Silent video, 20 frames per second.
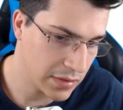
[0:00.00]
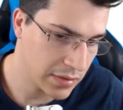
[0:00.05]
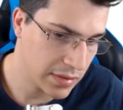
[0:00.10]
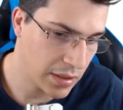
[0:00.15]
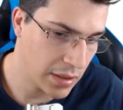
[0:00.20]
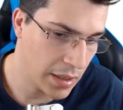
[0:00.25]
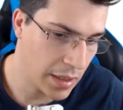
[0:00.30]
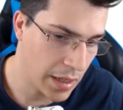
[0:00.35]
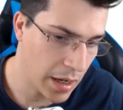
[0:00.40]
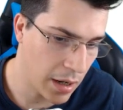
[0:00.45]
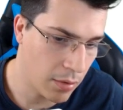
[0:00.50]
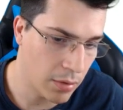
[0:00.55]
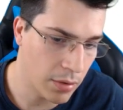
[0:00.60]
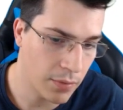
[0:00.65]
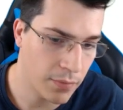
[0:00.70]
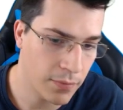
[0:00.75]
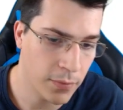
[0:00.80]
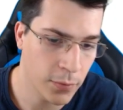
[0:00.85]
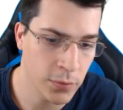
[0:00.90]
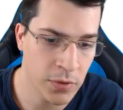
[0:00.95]
can see, our
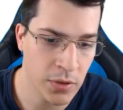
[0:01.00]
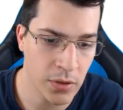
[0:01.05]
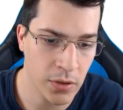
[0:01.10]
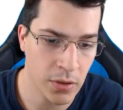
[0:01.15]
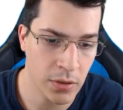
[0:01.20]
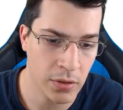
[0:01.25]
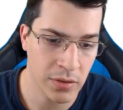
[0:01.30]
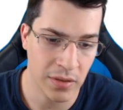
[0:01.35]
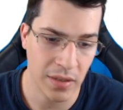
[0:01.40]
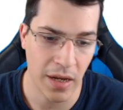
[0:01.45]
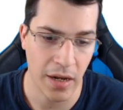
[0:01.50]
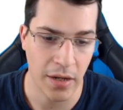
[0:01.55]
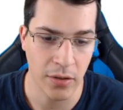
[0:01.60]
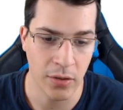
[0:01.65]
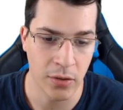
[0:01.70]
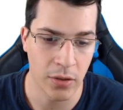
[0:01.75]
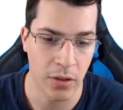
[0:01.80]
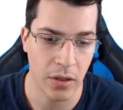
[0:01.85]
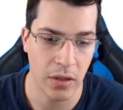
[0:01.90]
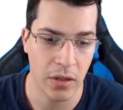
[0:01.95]
footer
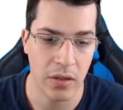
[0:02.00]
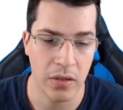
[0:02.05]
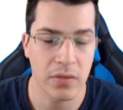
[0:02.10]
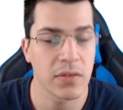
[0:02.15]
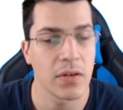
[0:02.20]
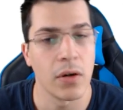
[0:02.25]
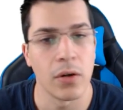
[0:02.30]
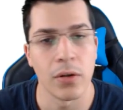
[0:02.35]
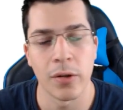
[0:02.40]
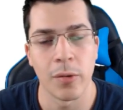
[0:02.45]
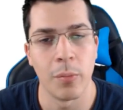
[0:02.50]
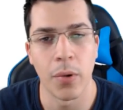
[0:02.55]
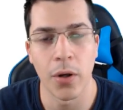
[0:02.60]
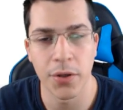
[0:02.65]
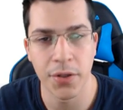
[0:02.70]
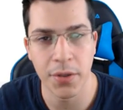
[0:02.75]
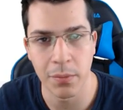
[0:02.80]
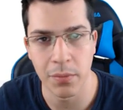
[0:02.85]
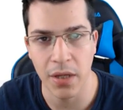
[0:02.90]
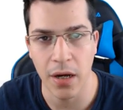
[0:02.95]
container is on the
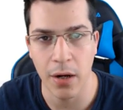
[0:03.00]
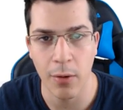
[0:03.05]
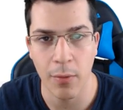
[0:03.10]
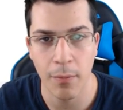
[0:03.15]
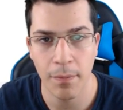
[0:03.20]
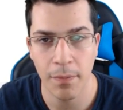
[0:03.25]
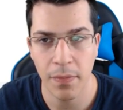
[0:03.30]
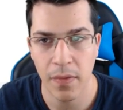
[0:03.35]
bottom now.